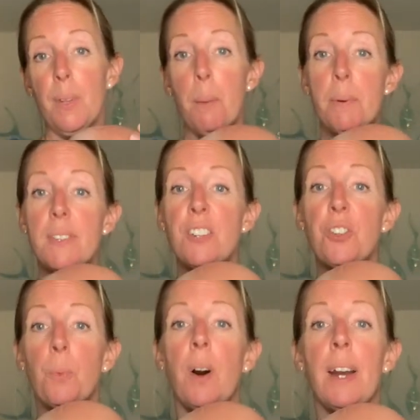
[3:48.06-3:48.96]

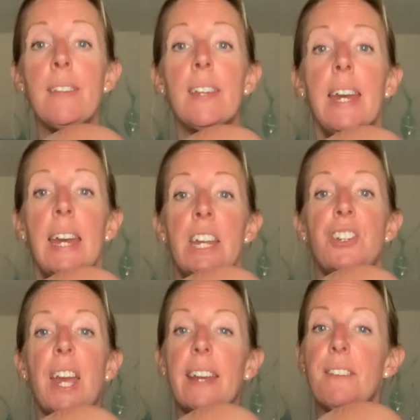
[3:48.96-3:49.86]
Position wise,
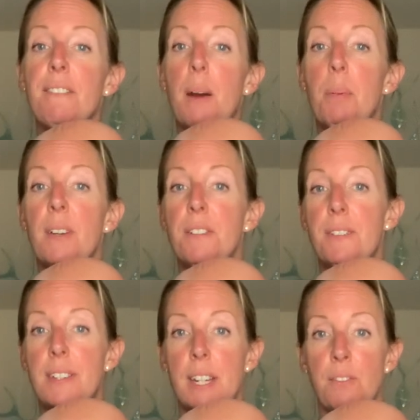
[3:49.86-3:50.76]
check the fabric is
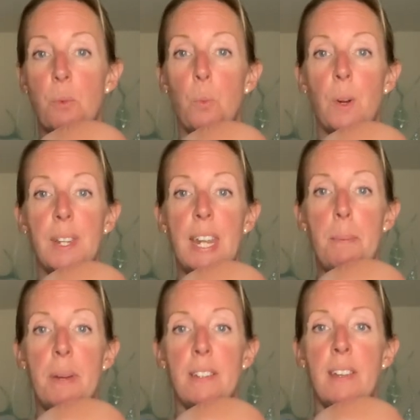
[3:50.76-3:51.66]
fitting from one knee
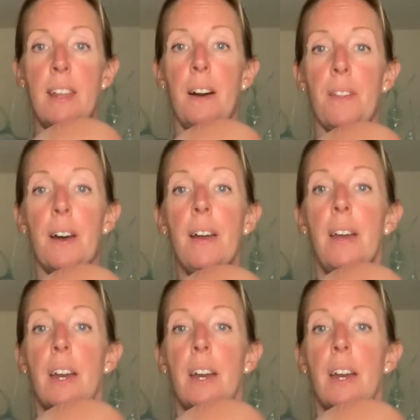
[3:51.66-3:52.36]
pit to the other,